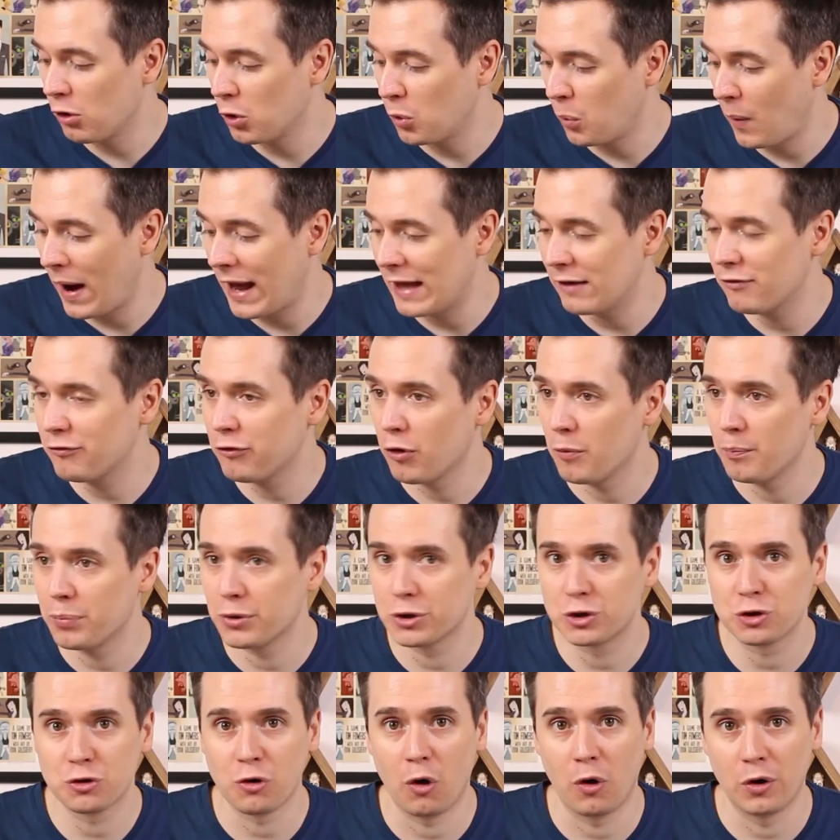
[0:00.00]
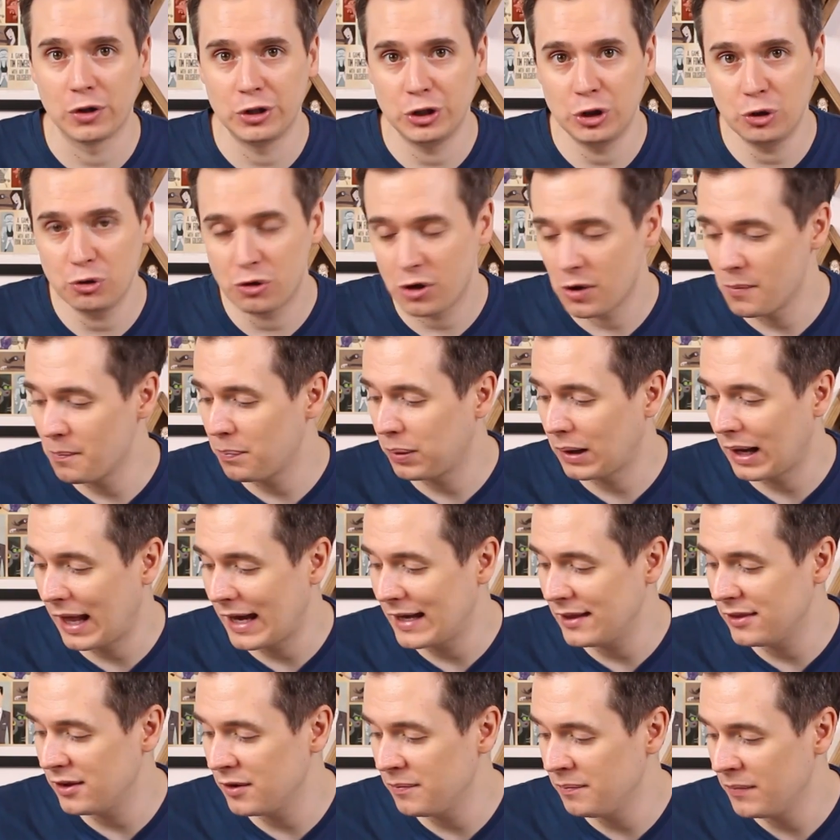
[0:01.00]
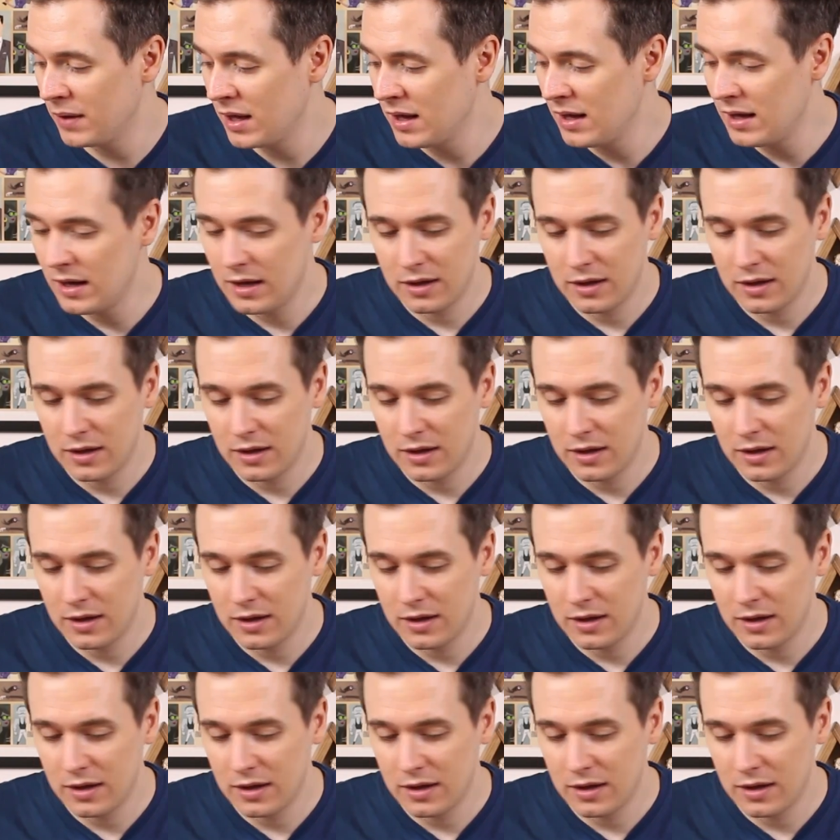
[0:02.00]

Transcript: away from Patron you can play them.